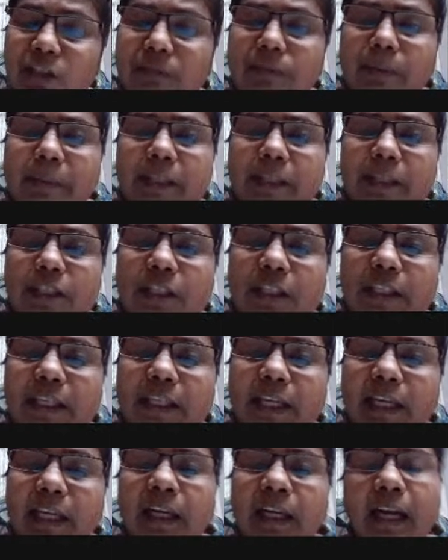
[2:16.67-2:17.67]
of the
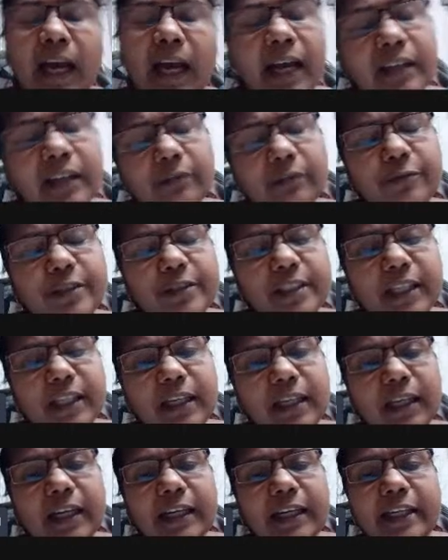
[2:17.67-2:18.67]
material and the physical
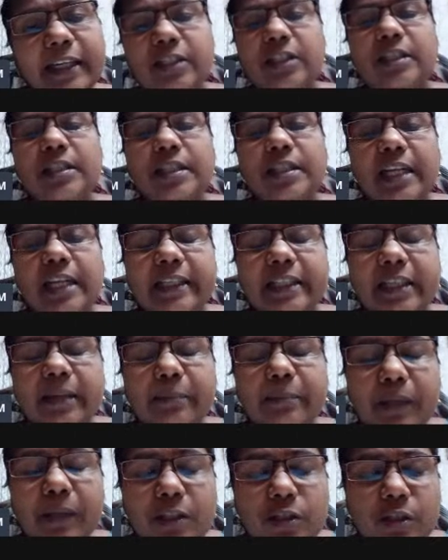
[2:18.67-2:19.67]
conditions like
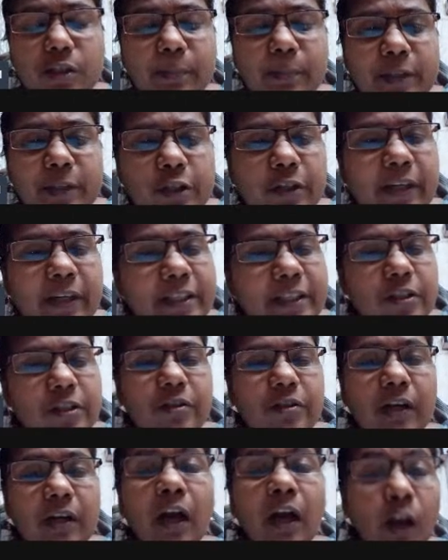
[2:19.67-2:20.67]
temperature, pressure,
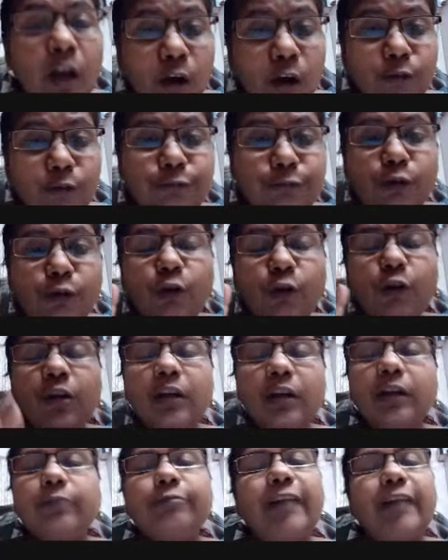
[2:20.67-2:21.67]
etc.
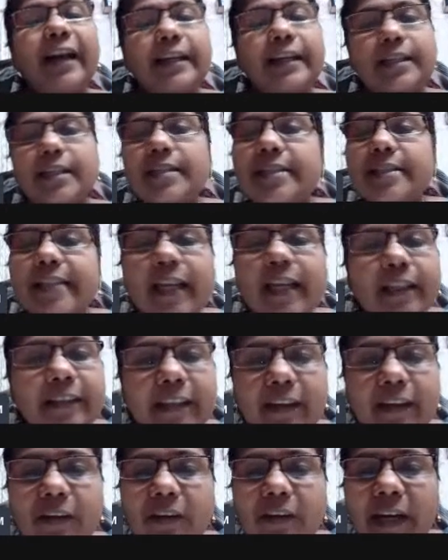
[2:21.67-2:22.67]
4 factors are
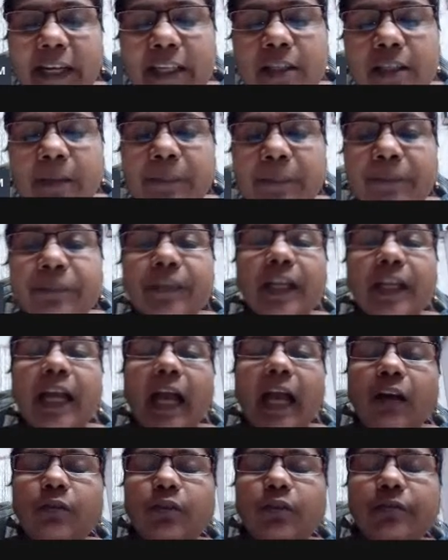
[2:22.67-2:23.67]
there, right?
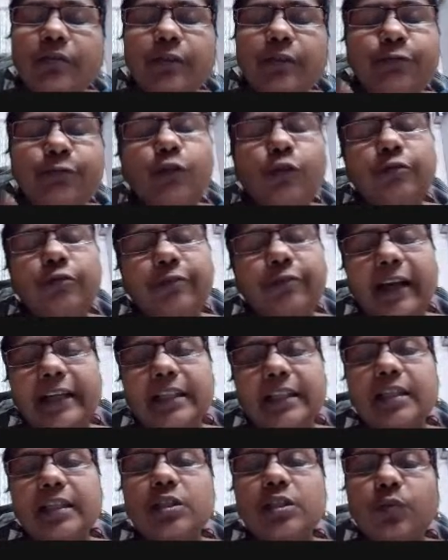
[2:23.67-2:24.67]
Out of the 4
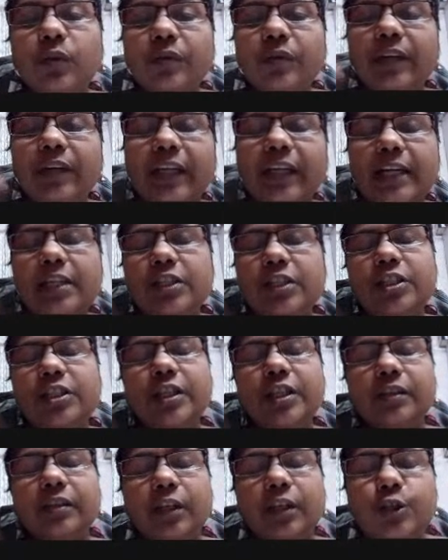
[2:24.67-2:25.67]
factors, we will
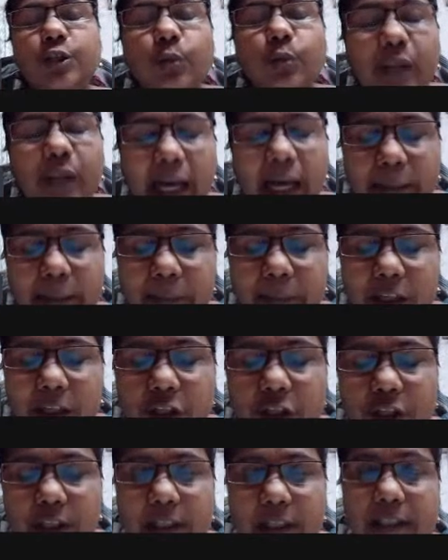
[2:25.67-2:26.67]
consider the 2
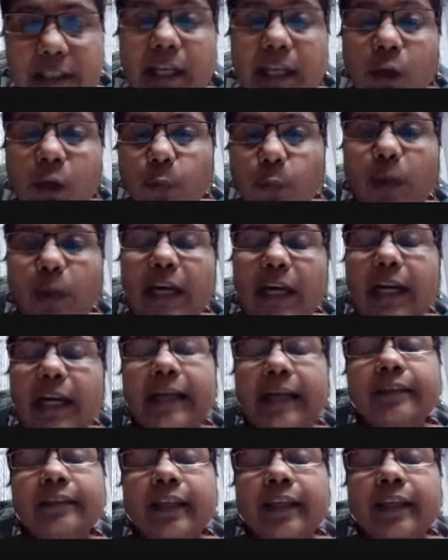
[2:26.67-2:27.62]
dimensions. When length